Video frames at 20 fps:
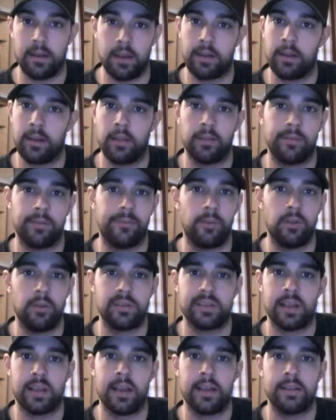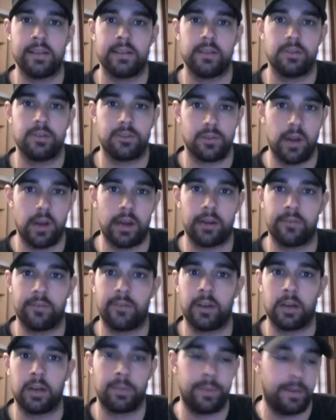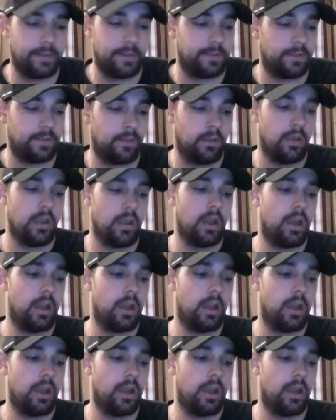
another full size striker fire pistol.